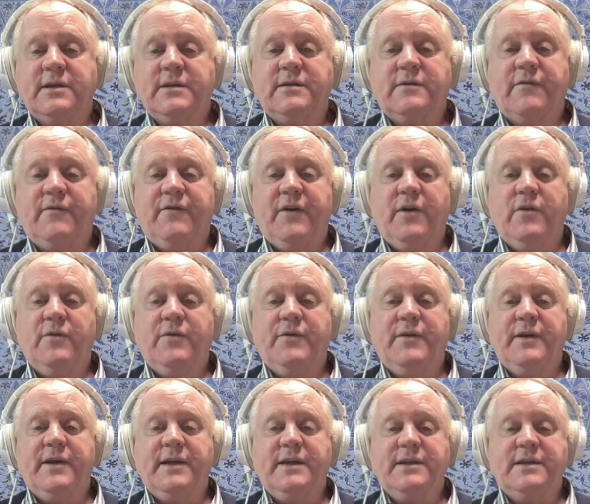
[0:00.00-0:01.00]
default
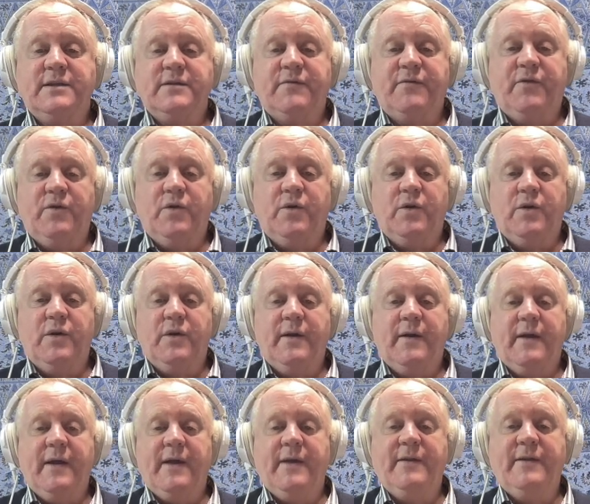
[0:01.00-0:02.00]
is for
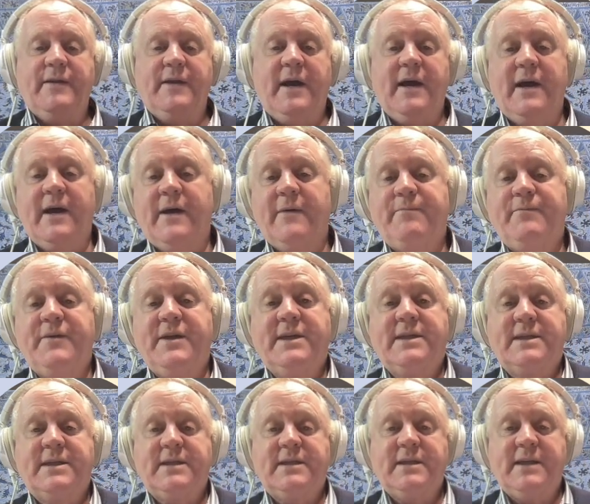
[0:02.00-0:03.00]

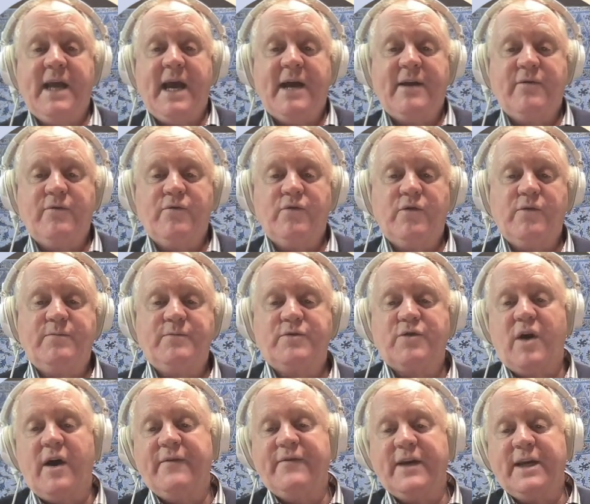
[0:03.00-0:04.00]
this noun group
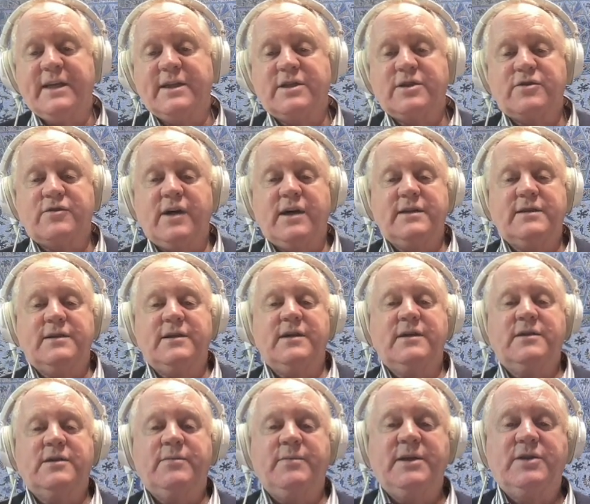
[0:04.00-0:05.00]
driving instructor
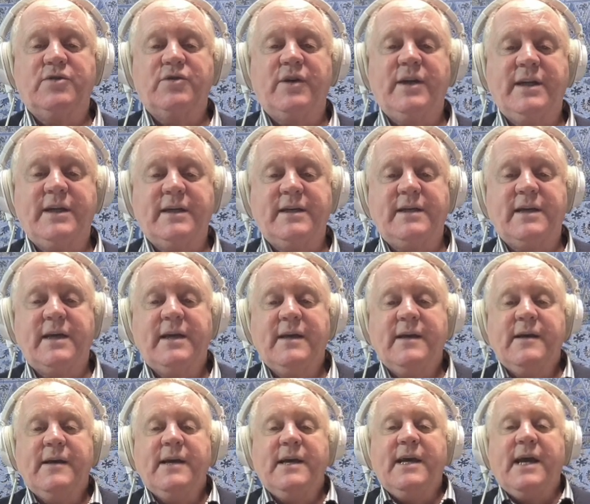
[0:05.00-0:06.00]
to be treated
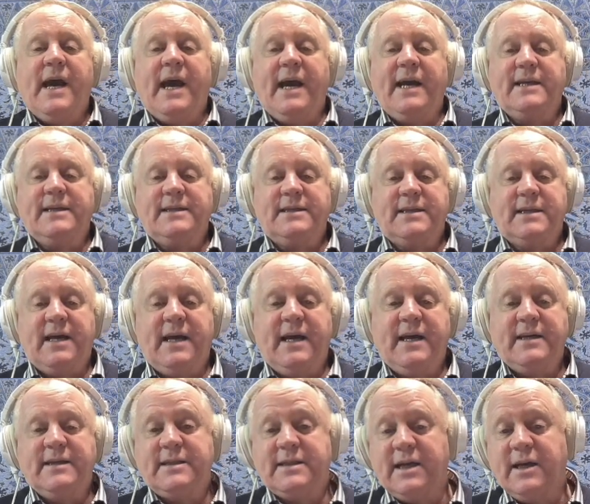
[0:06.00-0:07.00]
as
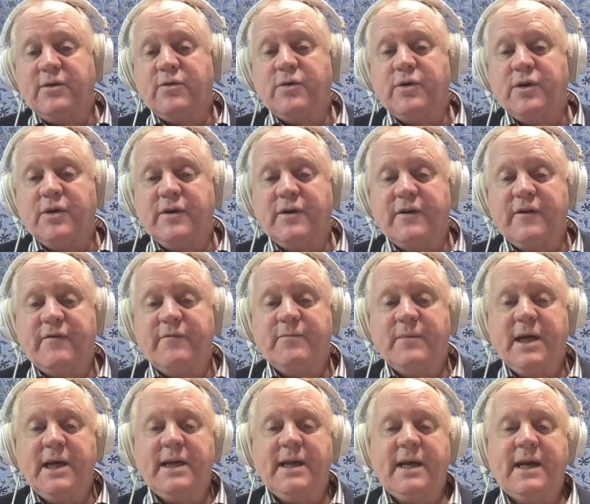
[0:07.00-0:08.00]
a single unit of
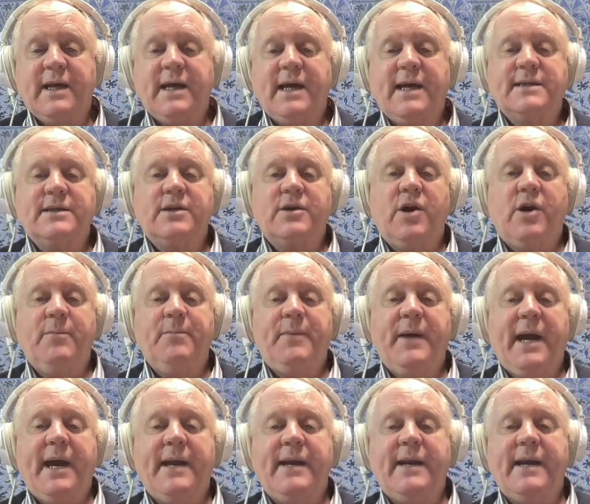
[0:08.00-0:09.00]
meaning, as a
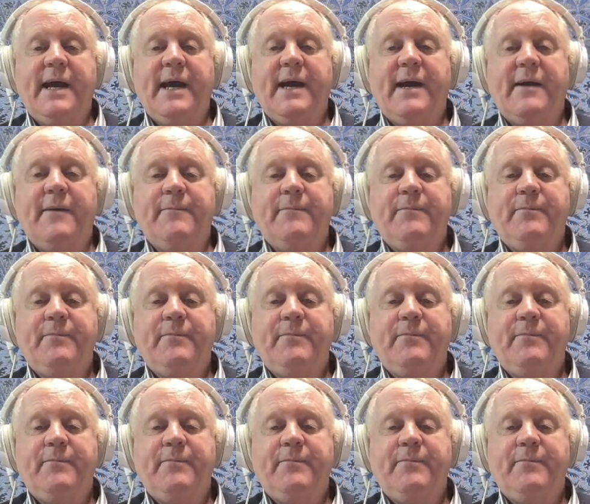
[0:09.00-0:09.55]
compound noun,